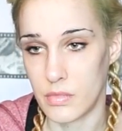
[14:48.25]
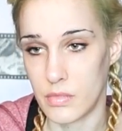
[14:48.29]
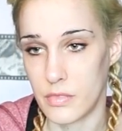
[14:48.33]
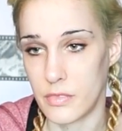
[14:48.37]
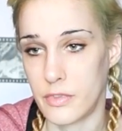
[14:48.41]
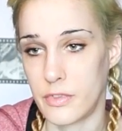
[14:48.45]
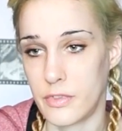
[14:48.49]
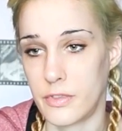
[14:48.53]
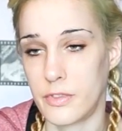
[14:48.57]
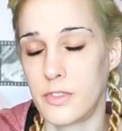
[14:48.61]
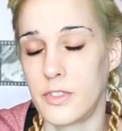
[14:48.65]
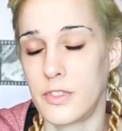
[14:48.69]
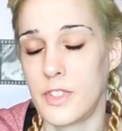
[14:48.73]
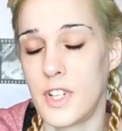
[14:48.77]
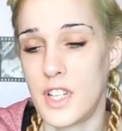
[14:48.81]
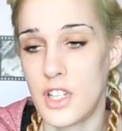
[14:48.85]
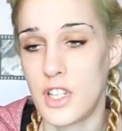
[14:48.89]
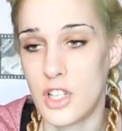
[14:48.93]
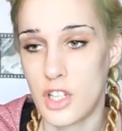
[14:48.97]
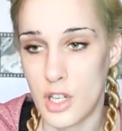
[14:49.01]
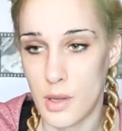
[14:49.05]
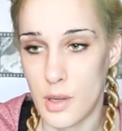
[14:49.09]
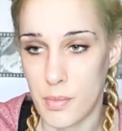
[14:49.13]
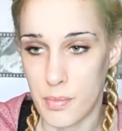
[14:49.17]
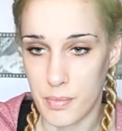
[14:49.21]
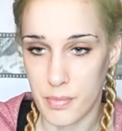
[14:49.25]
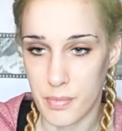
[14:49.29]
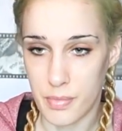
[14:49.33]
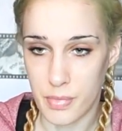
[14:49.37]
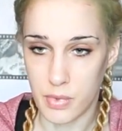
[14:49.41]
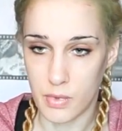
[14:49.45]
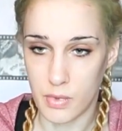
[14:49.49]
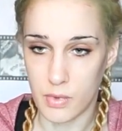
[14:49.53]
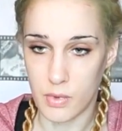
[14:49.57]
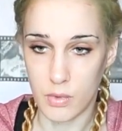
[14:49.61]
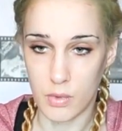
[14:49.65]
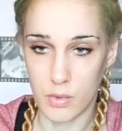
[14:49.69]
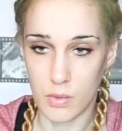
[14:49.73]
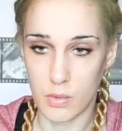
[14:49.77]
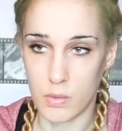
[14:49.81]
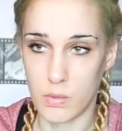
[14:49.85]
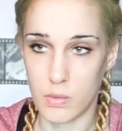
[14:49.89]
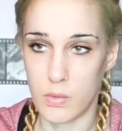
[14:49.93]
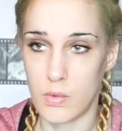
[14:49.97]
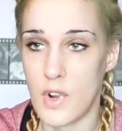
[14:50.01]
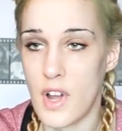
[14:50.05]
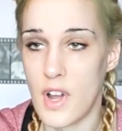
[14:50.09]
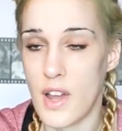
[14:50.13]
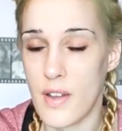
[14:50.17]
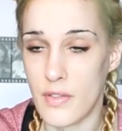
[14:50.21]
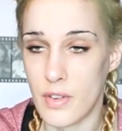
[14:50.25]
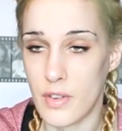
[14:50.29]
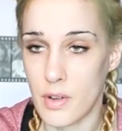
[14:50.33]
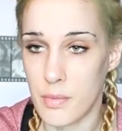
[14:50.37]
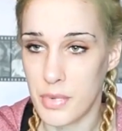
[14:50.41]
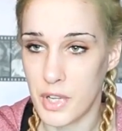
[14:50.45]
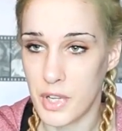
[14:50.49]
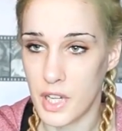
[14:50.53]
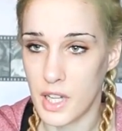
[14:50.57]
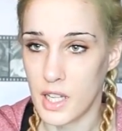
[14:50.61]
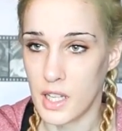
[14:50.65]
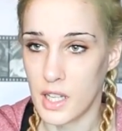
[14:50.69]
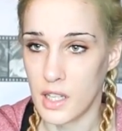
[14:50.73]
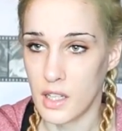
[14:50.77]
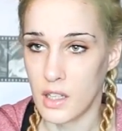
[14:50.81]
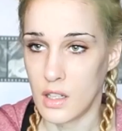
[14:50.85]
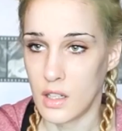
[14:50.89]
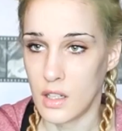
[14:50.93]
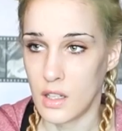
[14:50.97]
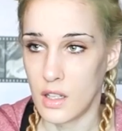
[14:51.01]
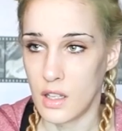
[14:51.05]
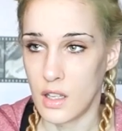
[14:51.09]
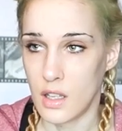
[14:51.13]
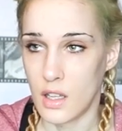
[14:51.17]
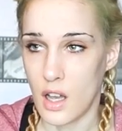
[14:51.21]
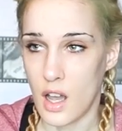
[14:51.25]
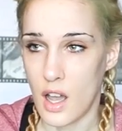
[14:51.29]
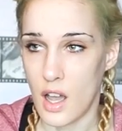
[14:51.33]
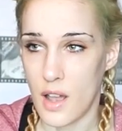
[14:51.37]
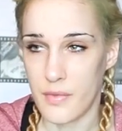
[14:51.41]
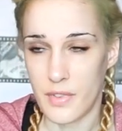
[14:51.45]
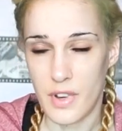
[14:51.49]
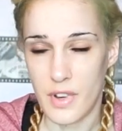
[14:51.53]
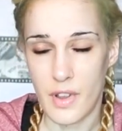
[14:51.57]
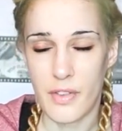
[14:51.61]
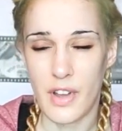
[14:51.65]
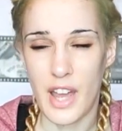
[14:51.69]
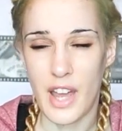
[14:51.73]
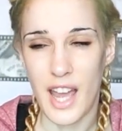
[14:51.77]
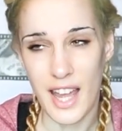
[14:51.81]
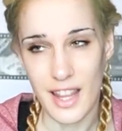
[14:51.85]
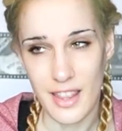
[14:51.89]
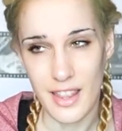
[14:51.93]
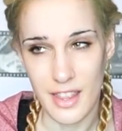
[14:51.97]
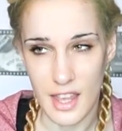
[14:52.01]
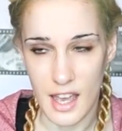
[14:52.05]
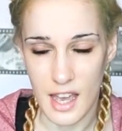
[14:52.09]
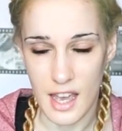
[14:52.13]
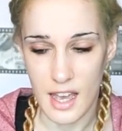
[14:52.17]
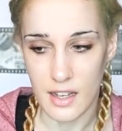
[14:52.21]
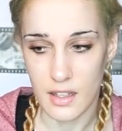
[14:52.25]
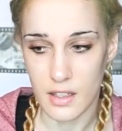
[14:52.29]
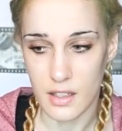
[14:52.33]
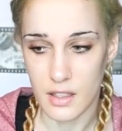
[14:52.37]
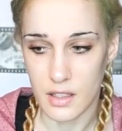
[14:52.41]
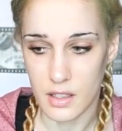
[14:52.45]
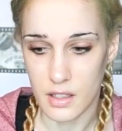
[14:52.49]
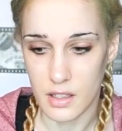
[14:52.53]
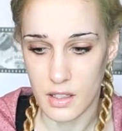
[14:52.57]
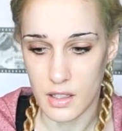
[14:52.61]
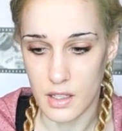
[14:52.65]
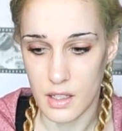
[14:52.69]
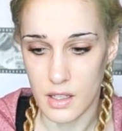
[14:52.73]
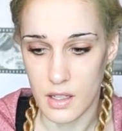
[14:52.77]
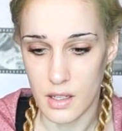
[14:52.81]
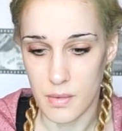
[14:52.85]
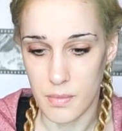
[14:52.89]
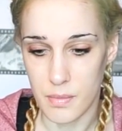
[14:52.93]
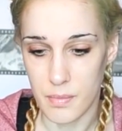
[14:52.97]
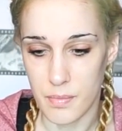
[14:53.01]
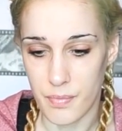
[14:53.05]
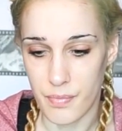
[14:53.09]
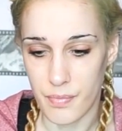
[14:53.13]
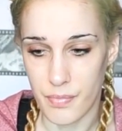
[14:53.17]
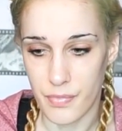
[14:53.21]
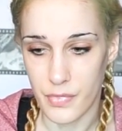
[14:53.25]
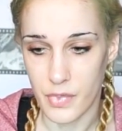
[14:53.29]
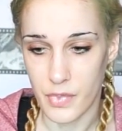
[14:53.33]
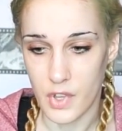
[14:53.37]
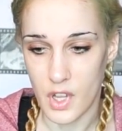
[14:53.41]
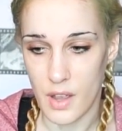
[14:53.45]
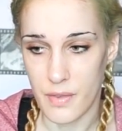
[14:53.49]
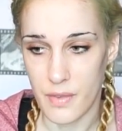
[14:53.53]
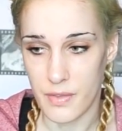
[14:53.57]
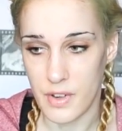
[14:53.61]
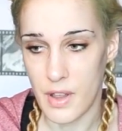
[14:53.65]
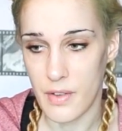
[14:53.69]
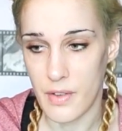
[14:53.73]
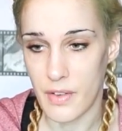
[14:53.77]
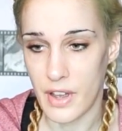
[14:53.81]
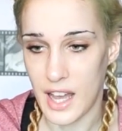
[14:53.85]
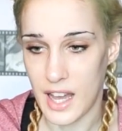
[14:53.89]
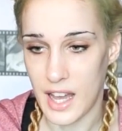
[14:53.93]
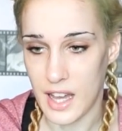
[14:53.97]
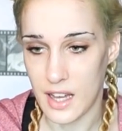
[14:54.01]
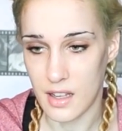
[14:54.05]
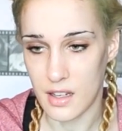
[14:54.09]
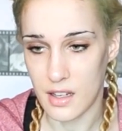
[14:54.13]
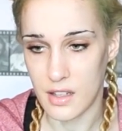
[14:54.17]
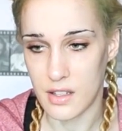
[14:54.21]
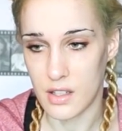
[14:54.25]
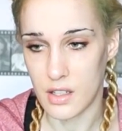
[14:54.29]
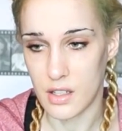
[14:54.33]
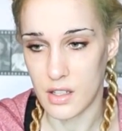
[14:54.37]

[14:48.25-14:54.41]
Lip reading: friendship or whatever, but I've never had that. I've never had